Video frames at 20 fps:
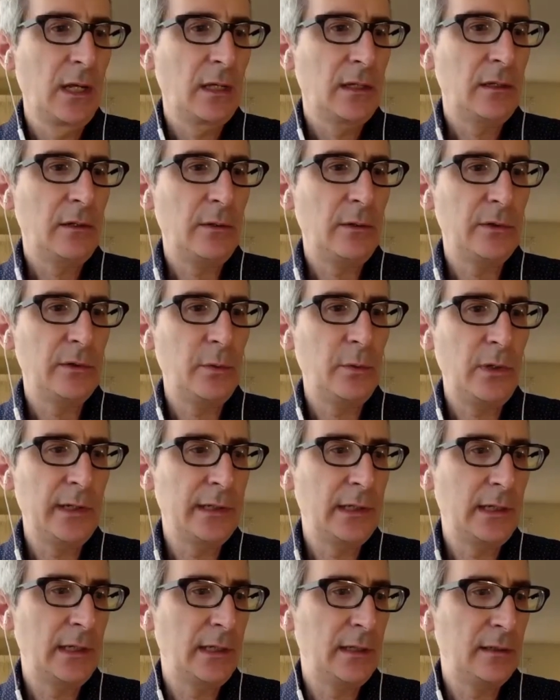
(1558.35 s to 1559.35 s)
You know, on the one
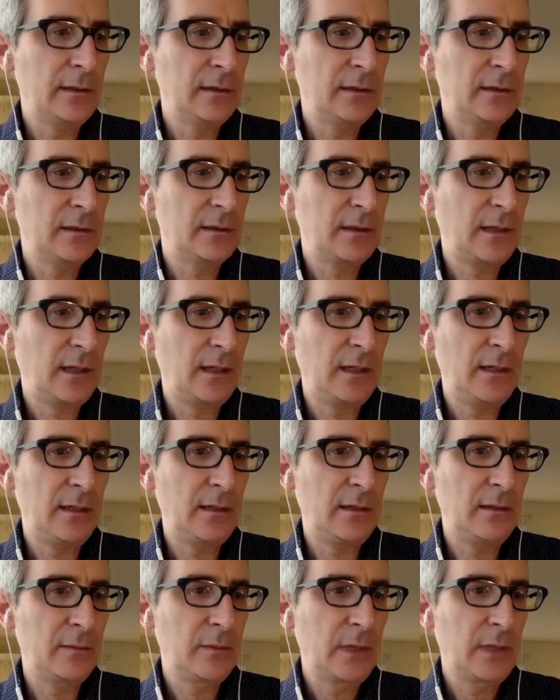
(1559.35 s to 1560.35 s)
hand,
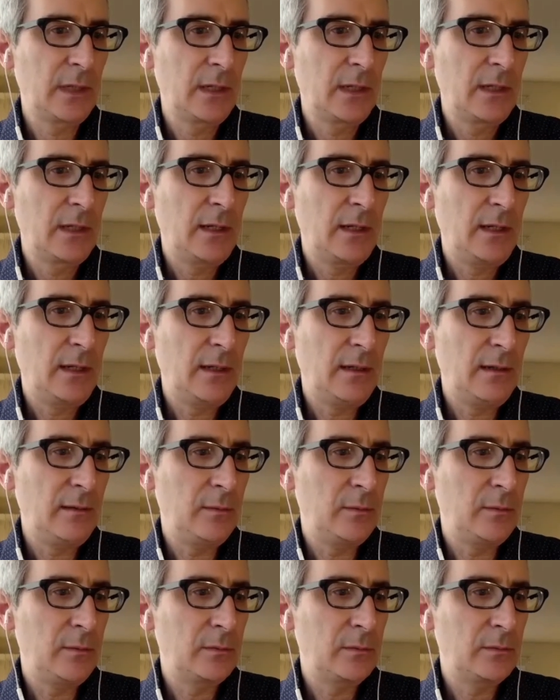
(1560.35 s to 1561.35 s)
uh,
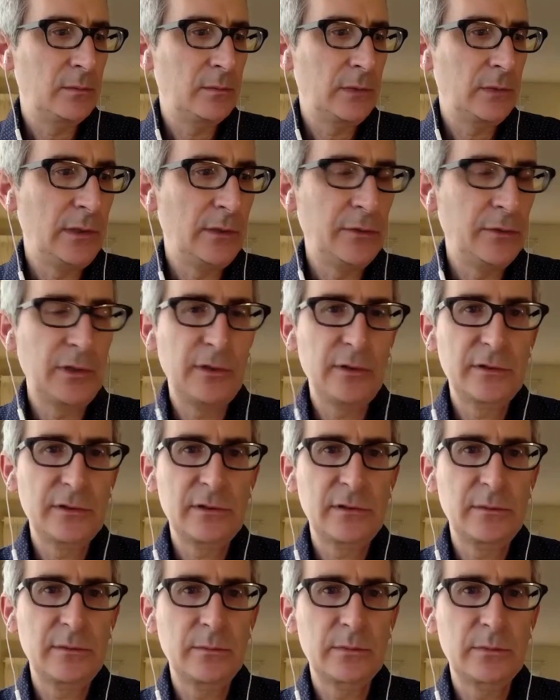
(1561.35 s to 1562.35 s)
um, you there are
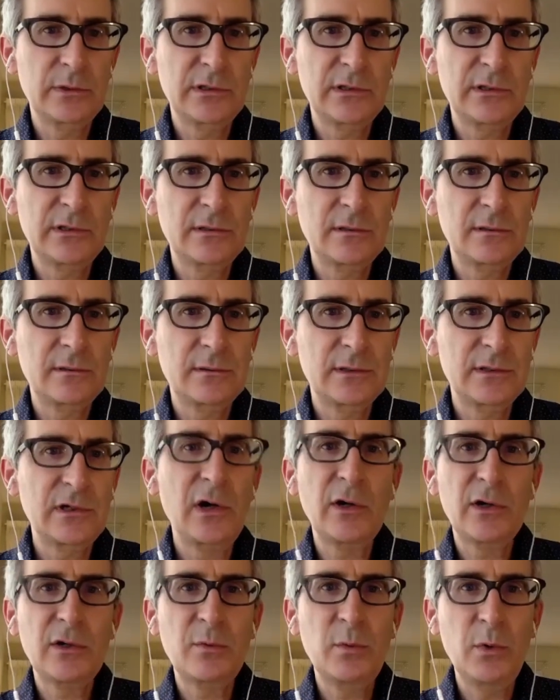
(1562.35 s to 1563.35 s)
some
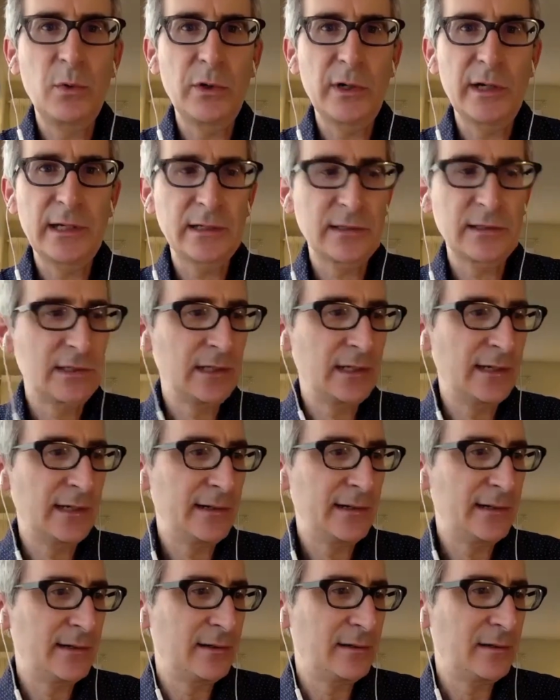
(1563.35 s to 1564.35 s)
stark warnings
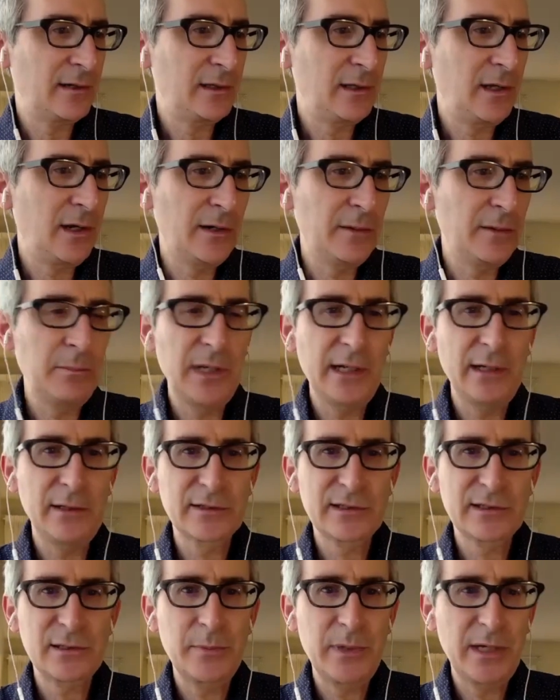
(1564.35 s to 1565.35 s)
here, alarm
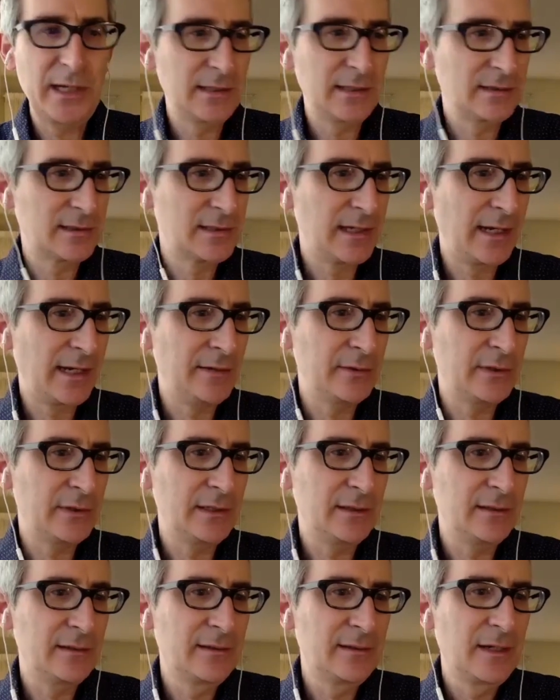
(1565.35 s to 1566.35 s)
bells are being
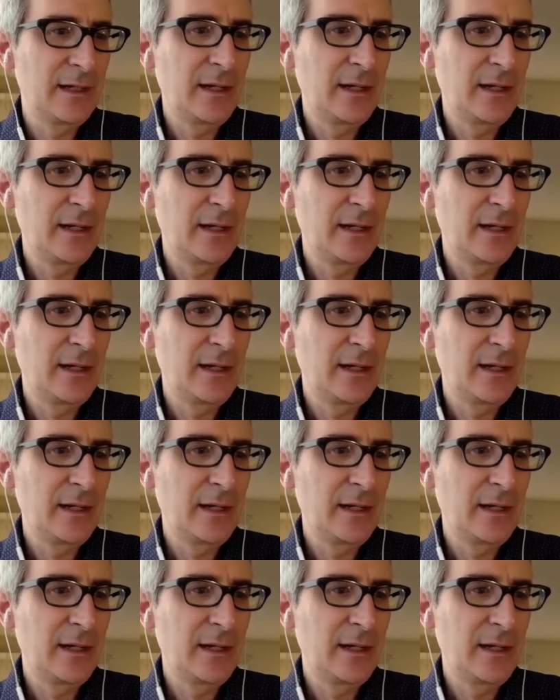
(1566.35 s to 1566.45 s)
sounded.